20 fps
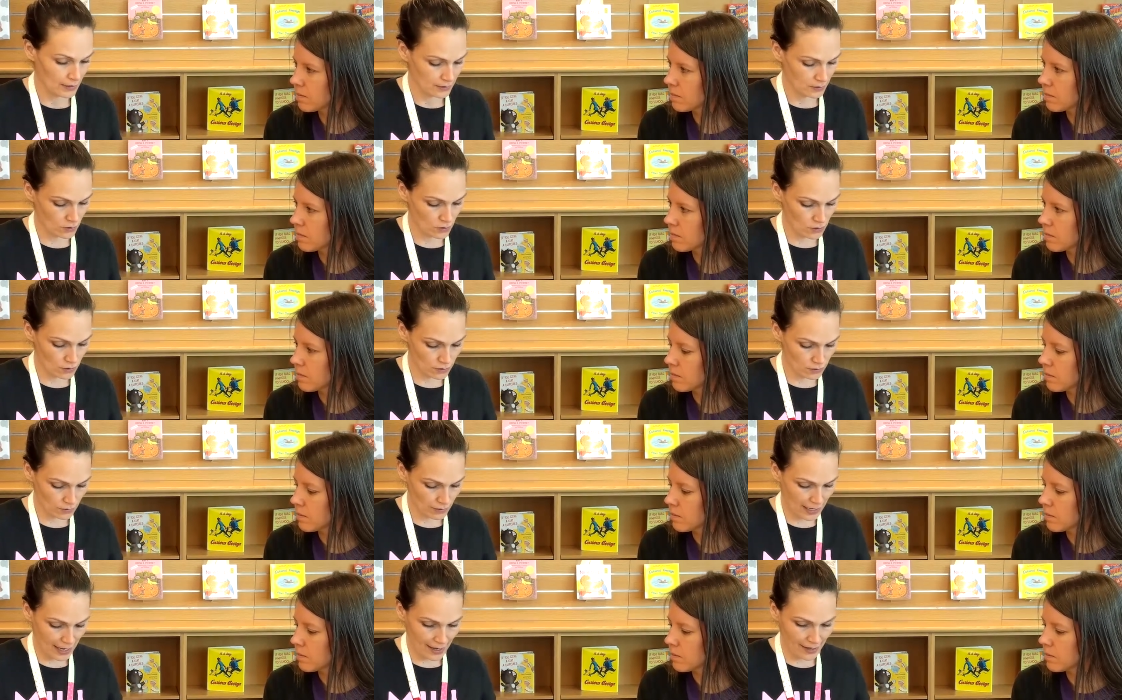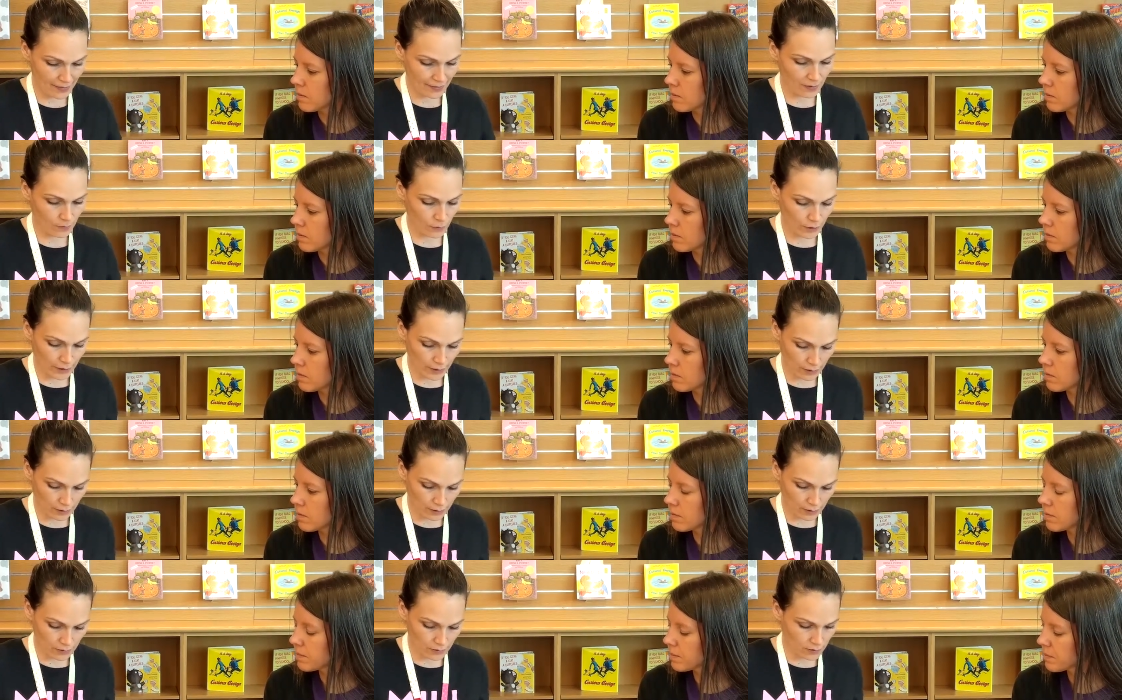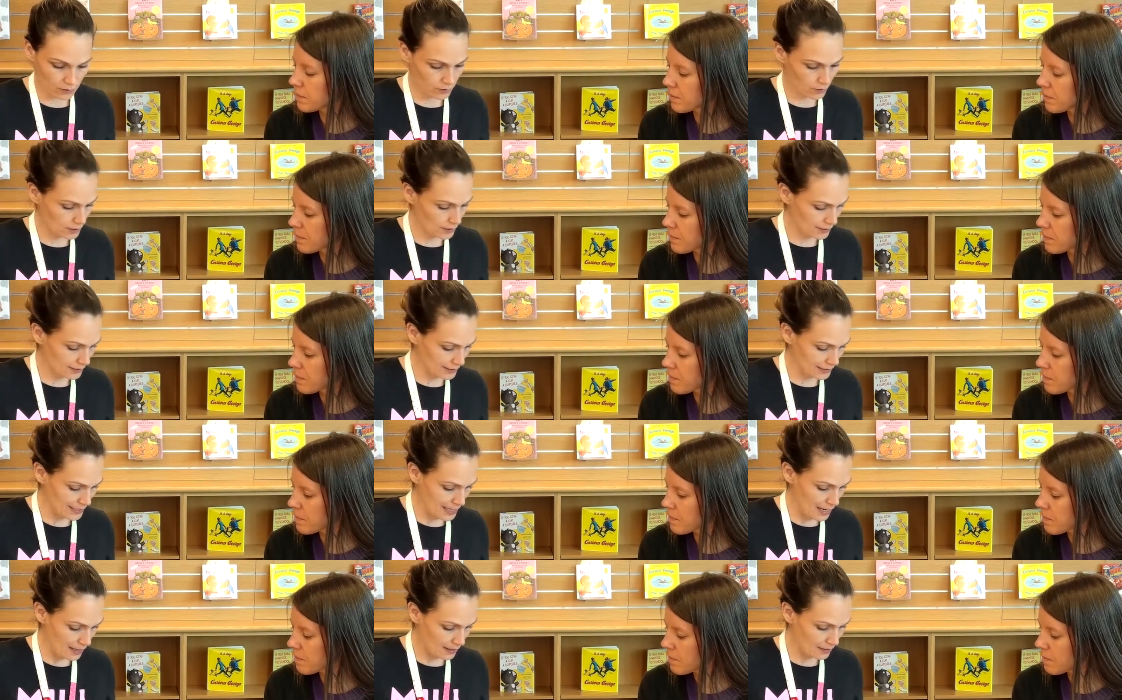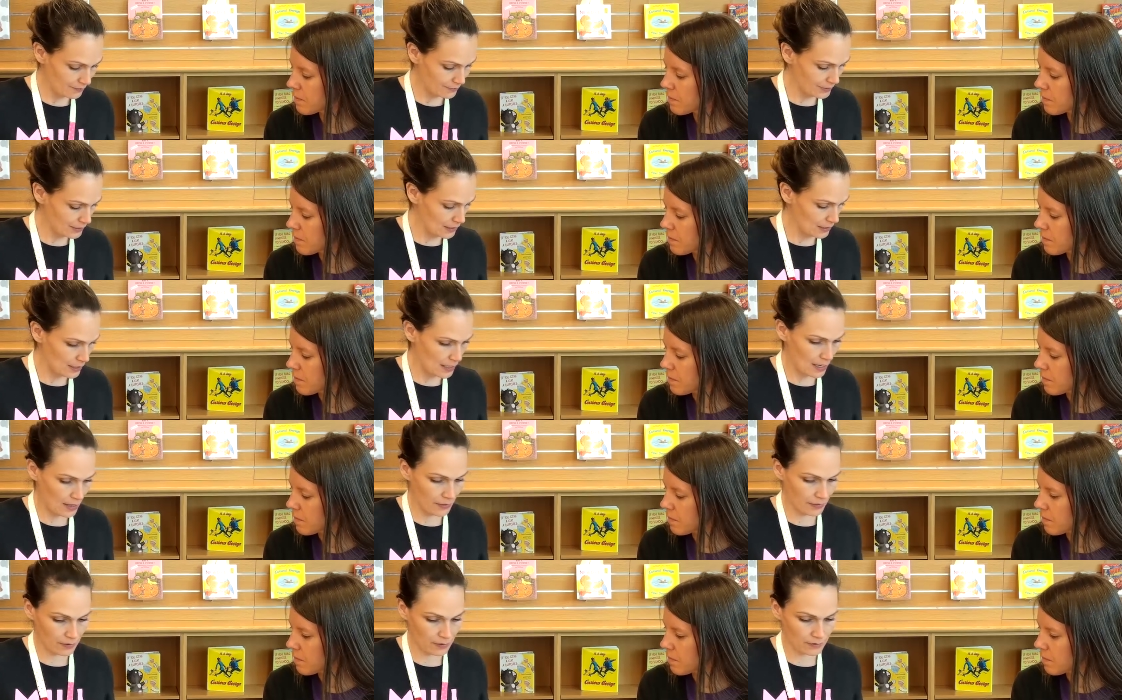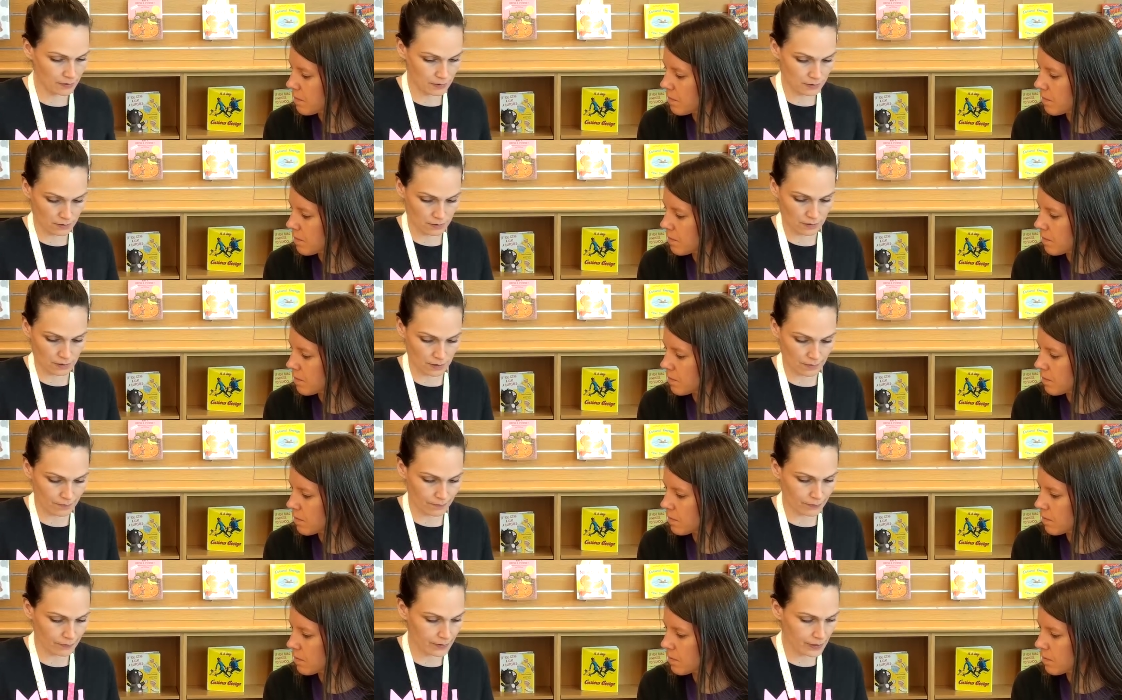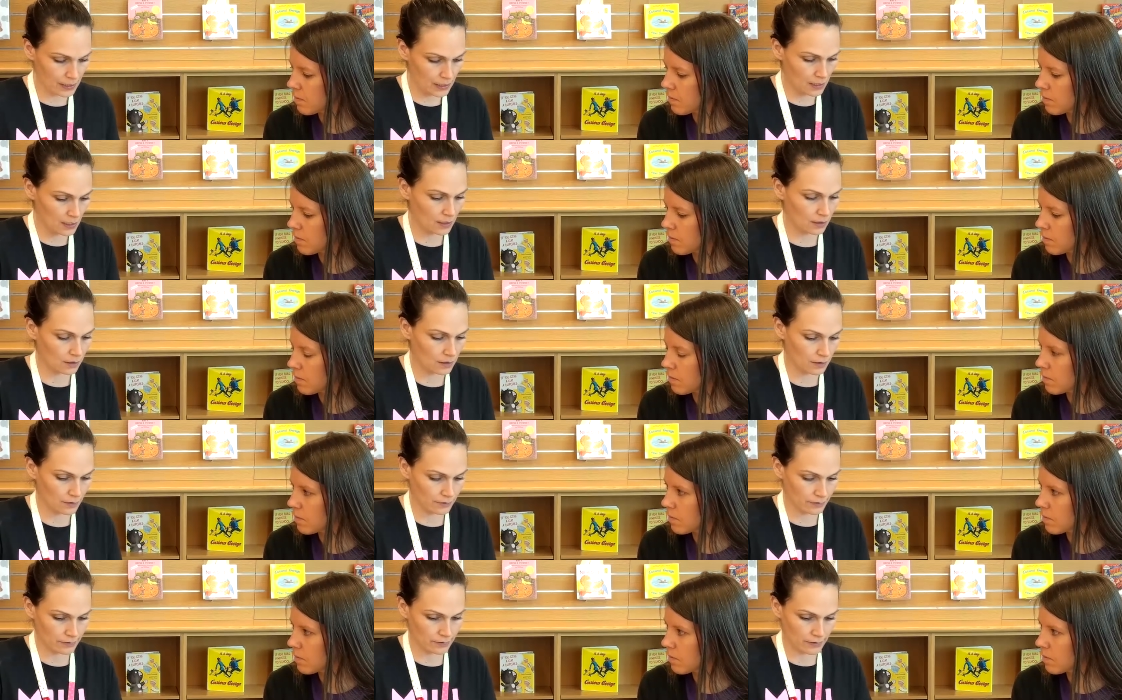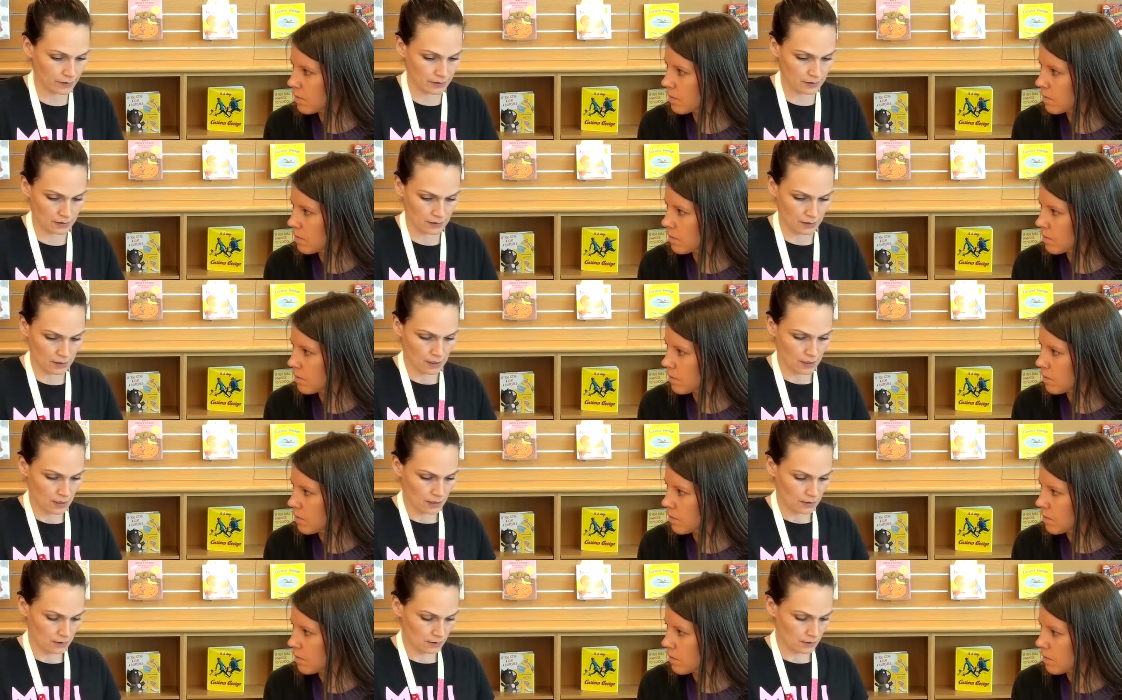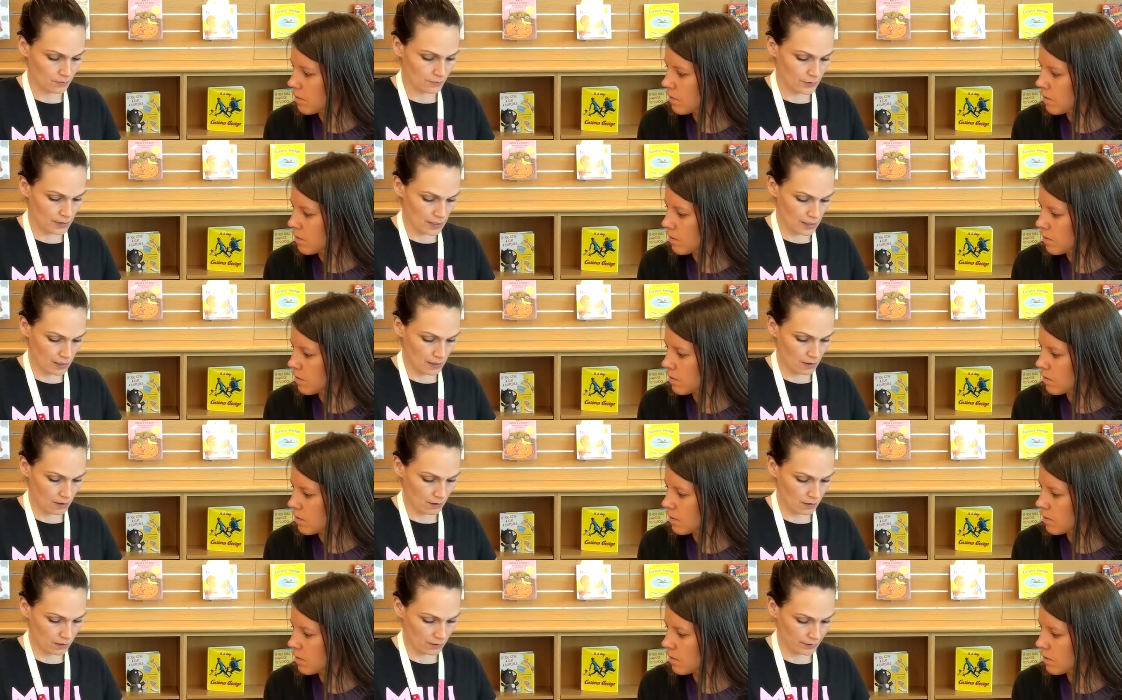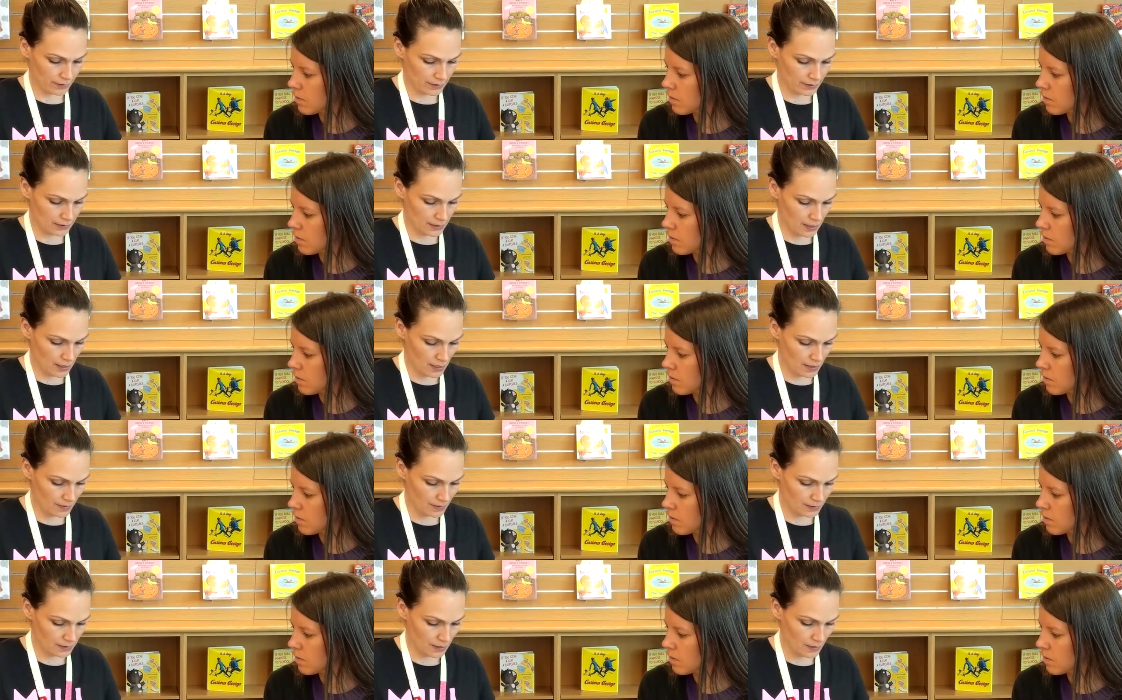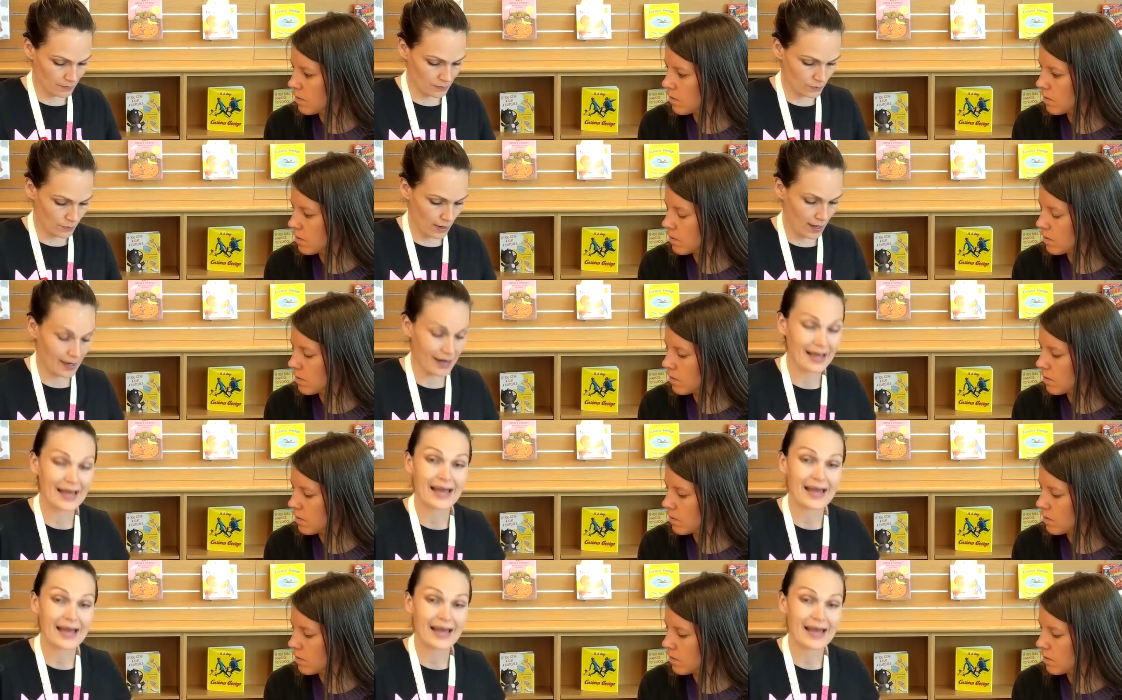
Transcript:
Speaker 1: So you can do that, and then what you're gonna do is you're gonna stack them together so they're pretty close to being all the same in the same spot.